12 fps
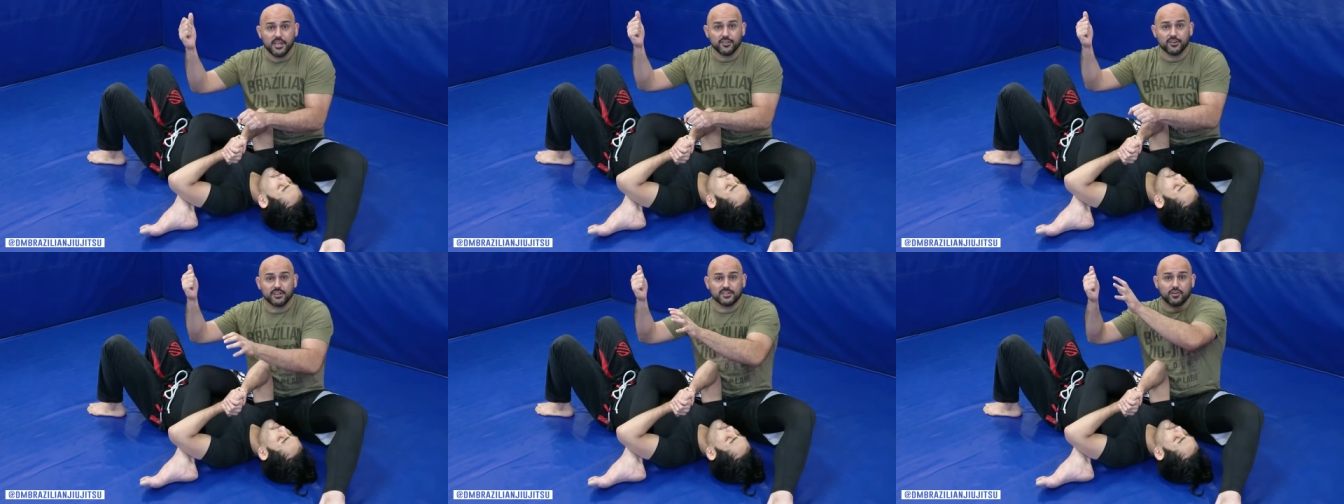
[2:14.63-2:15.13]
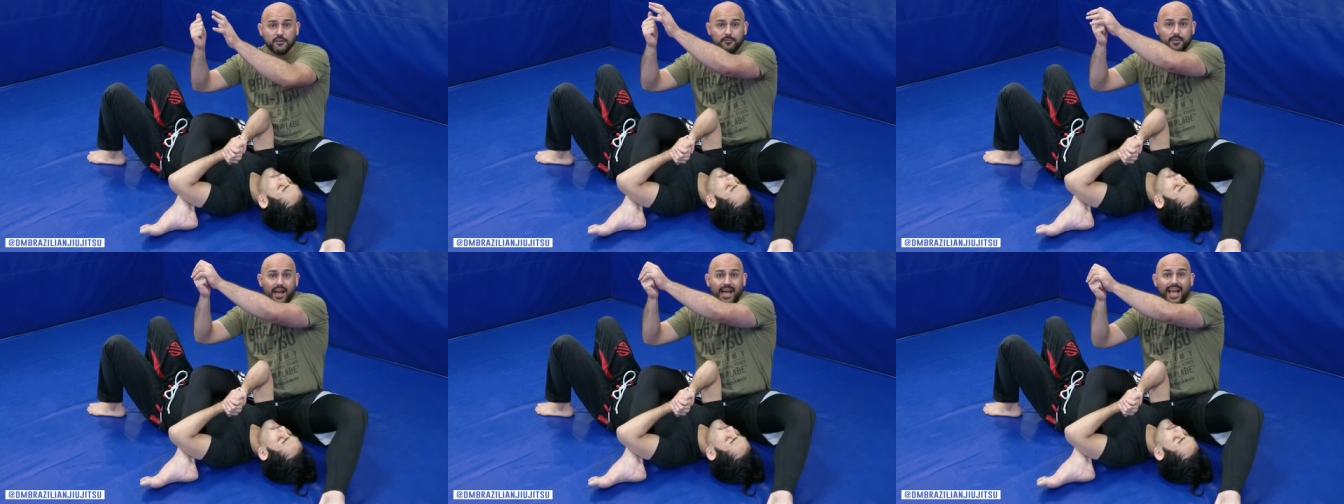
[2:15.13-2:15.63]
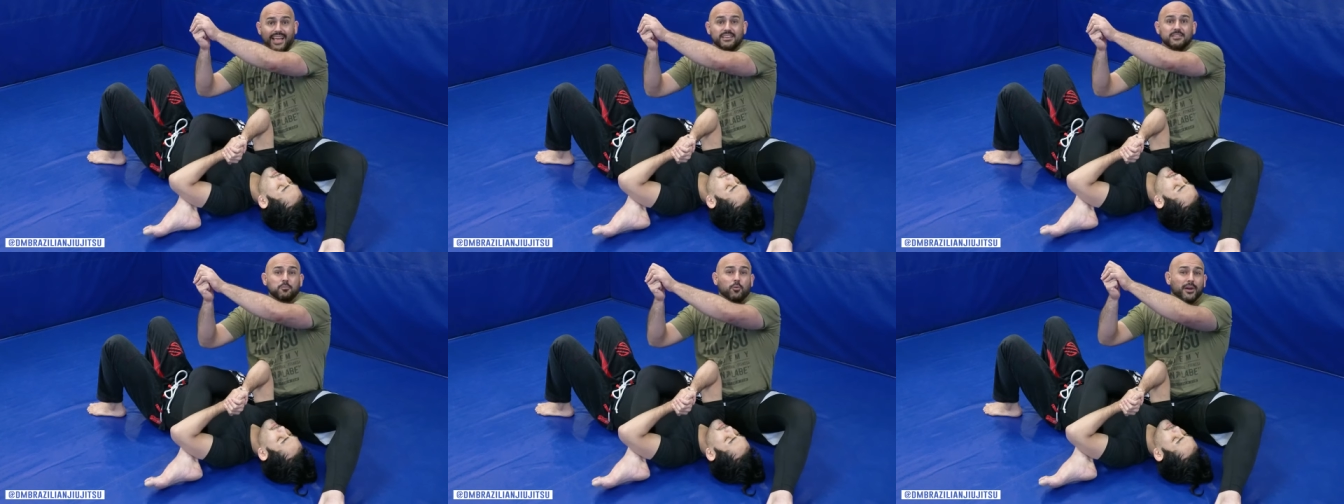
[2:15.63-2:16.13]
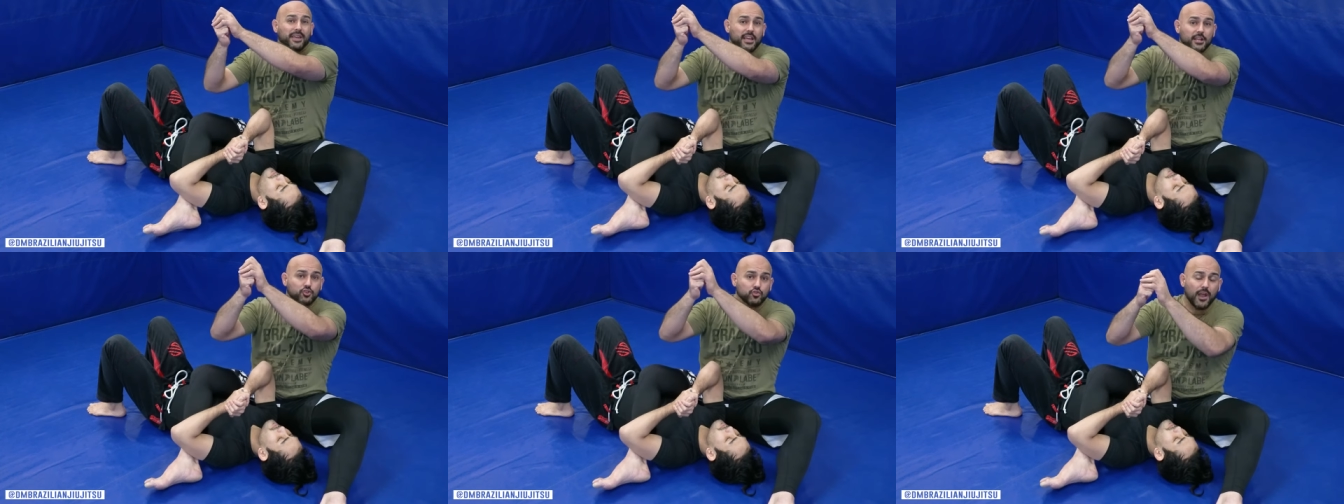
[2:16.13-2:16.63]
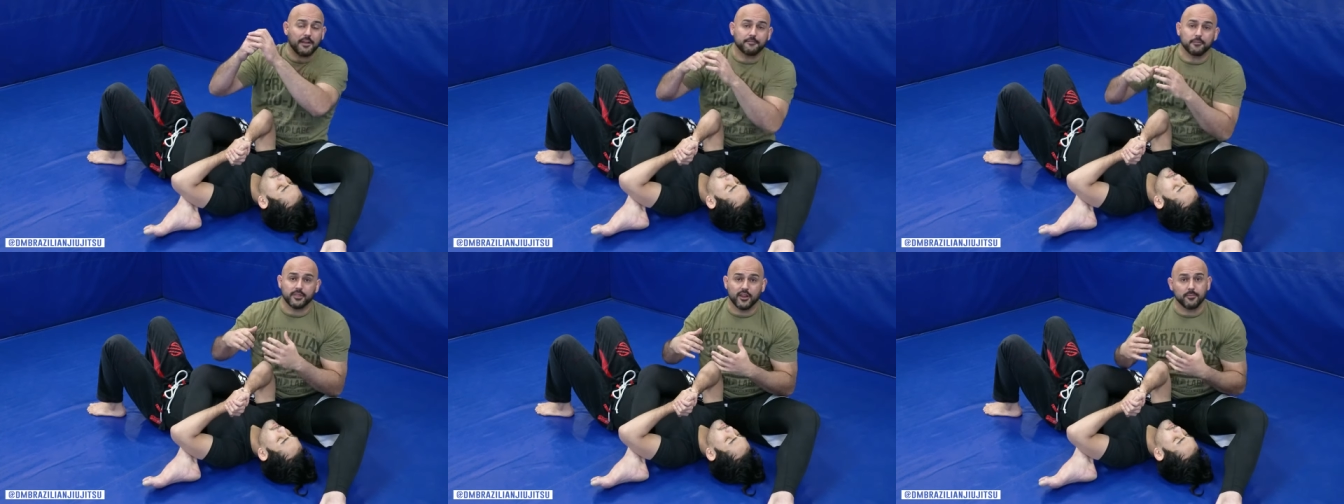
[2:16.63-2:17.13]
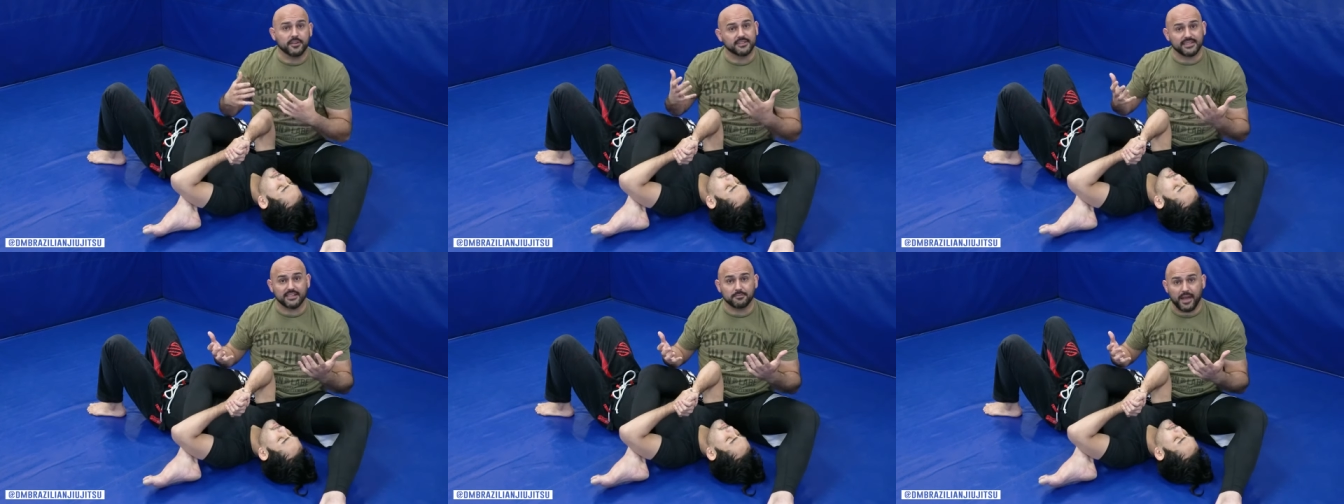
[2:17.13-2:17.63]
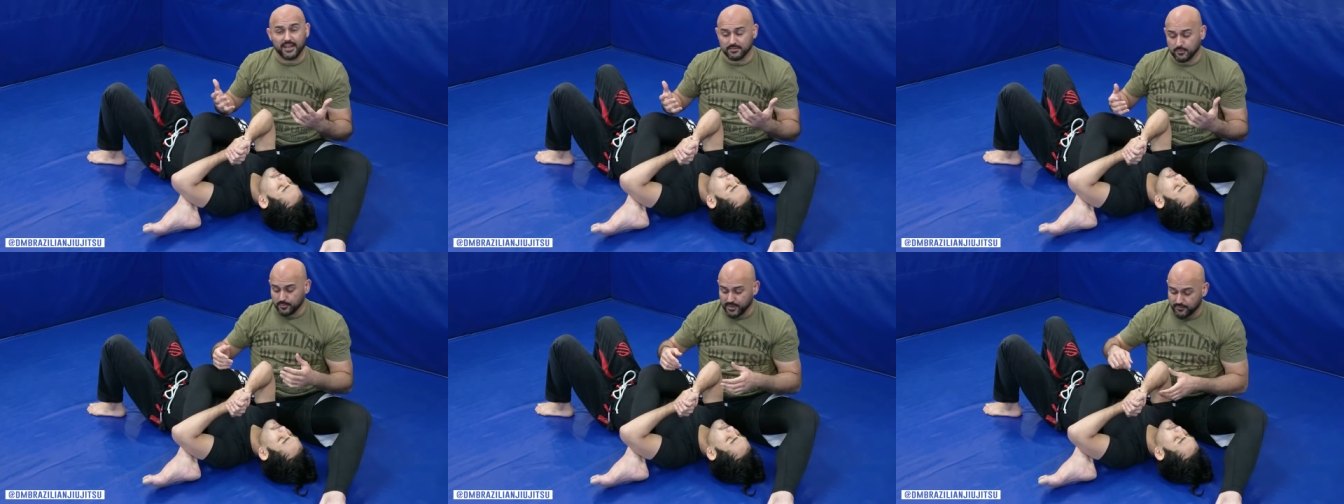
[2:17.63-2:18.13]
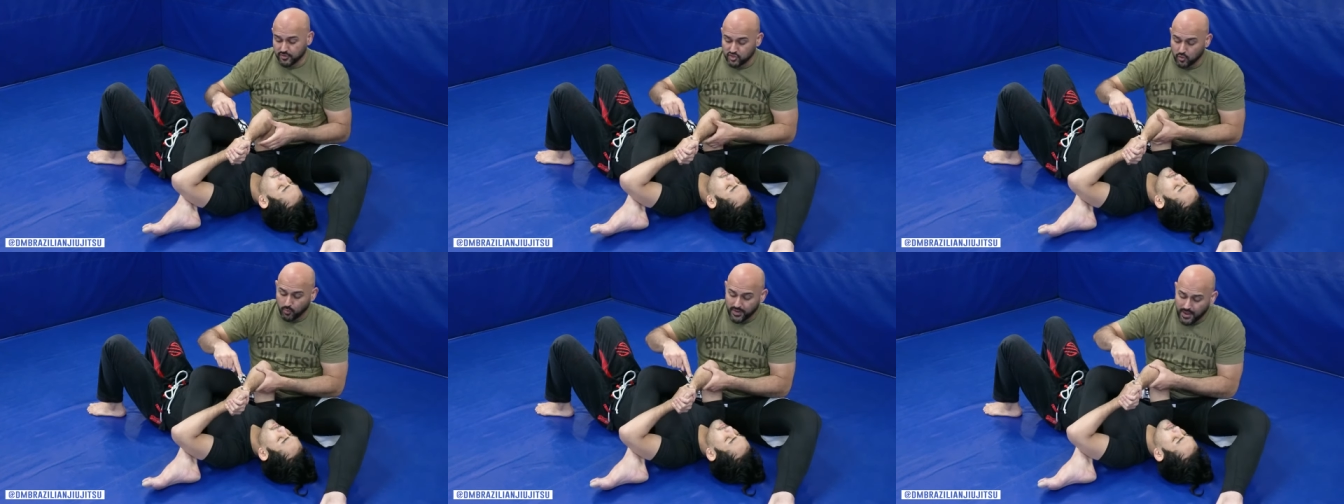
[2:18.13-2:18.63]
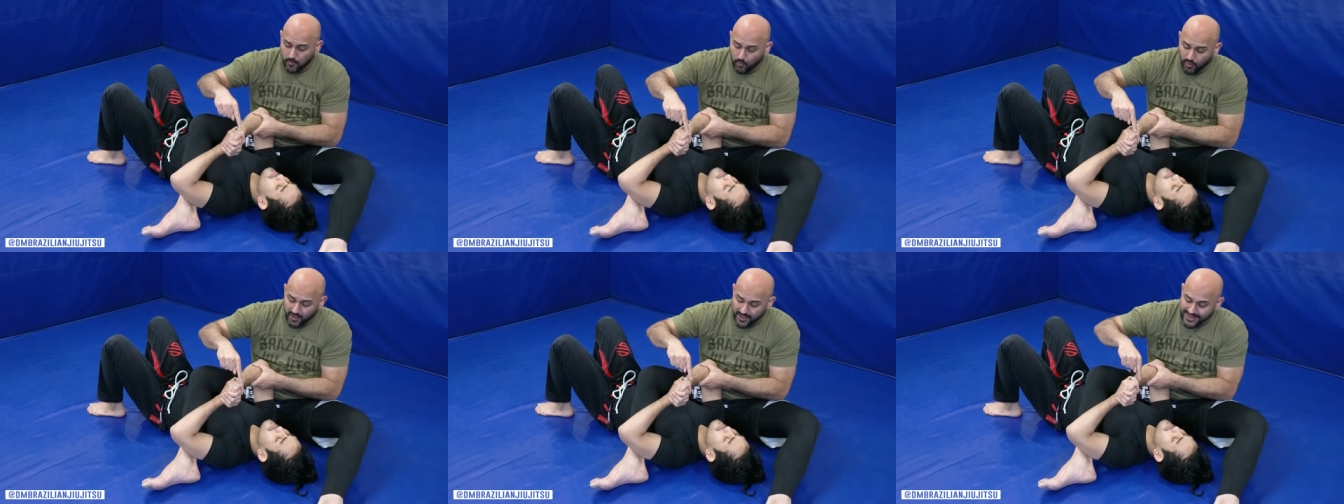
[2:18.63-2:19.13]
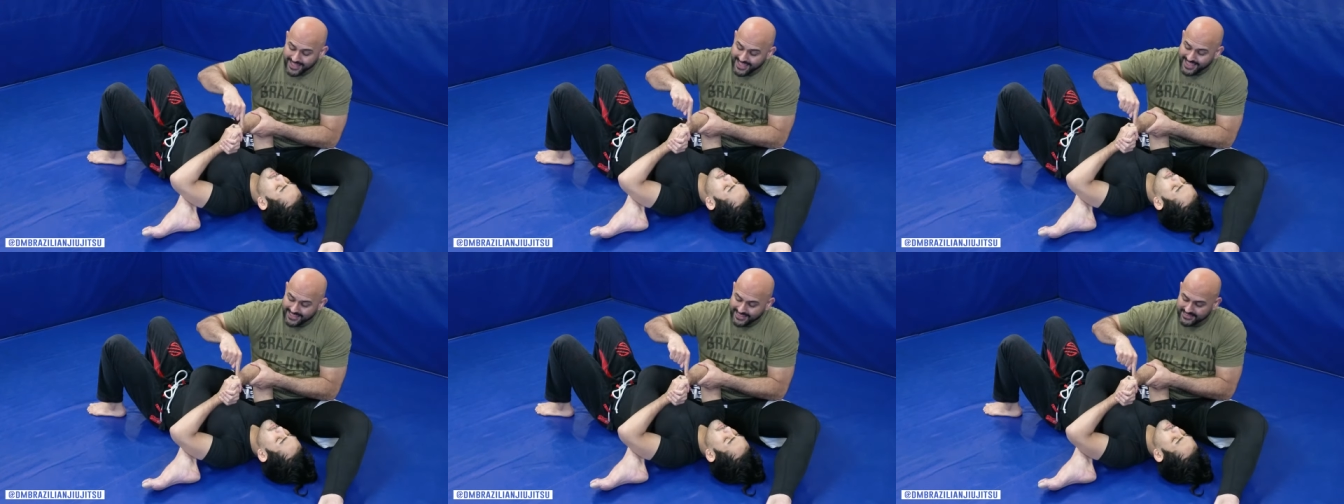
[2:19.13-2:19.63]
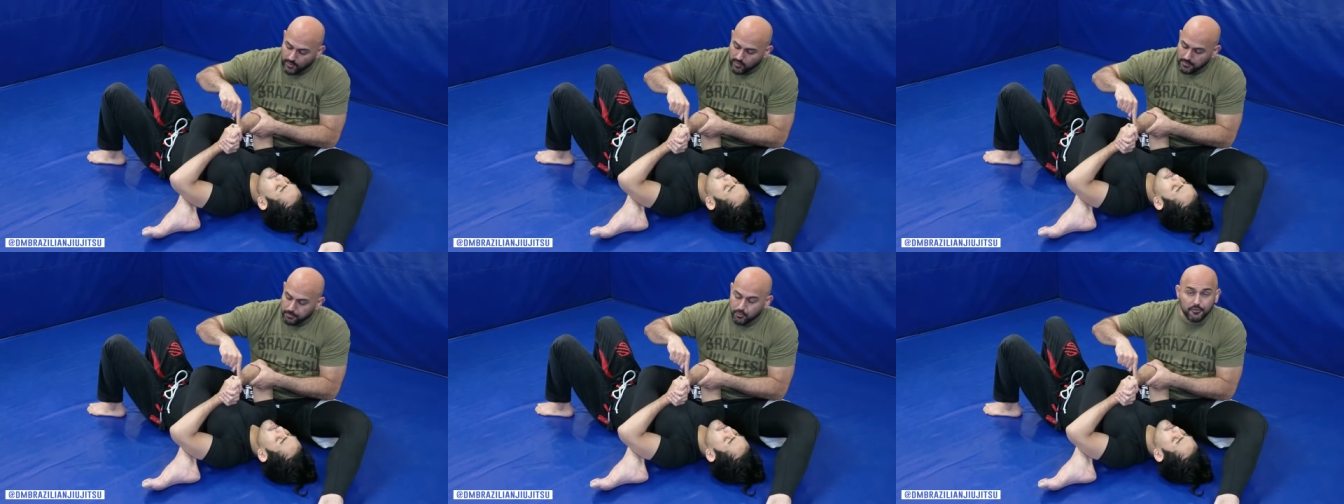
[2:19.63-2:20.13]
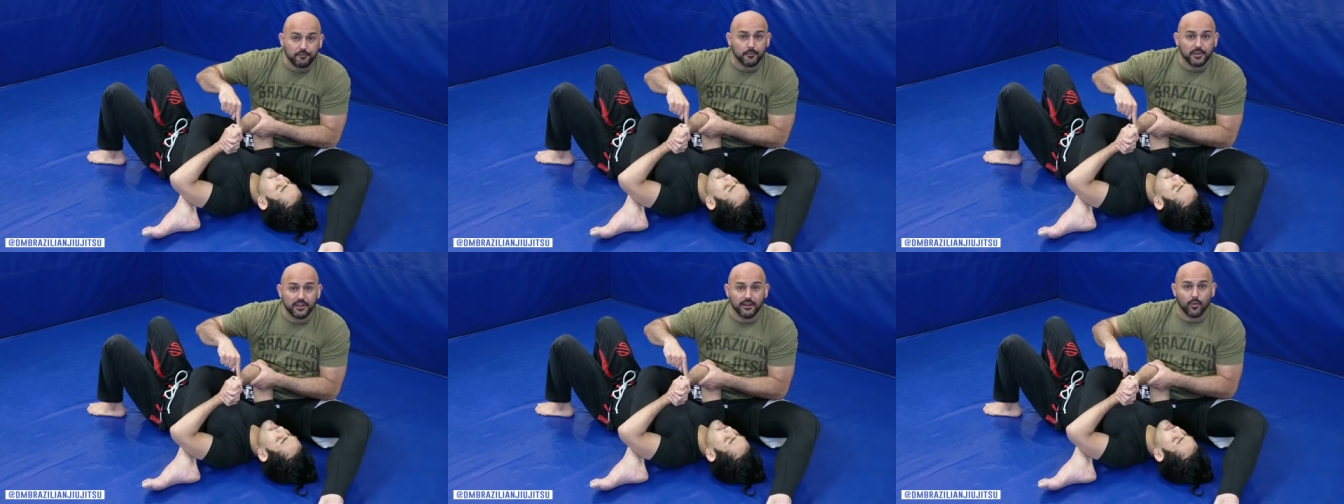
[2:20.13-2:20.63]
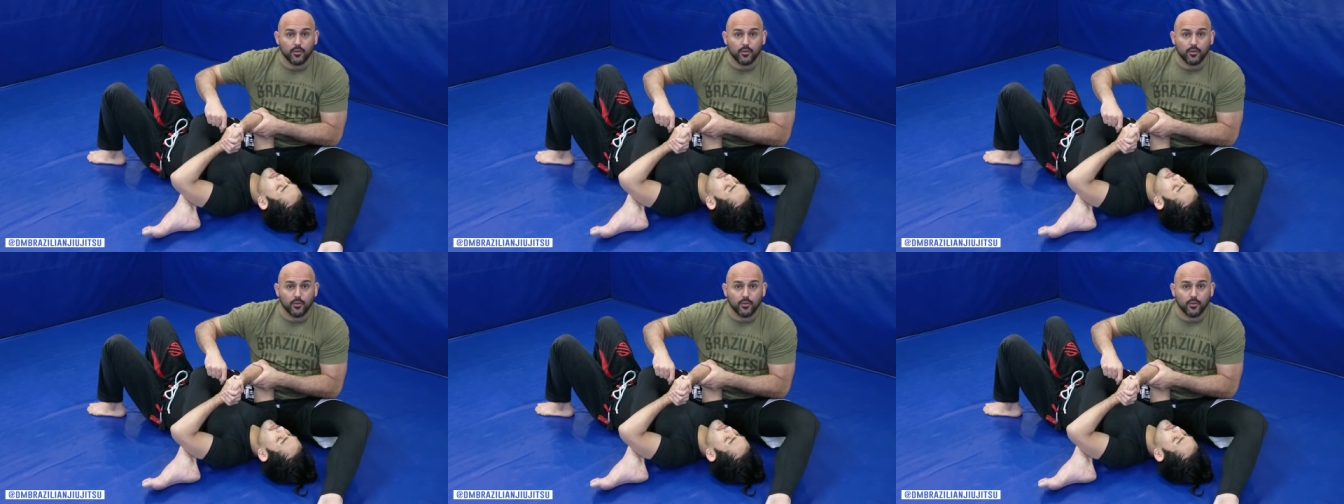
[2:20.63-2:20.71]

You're gonna start from the highest point and try from there because that's maximum leverage. So what I want is I wanna pull from here.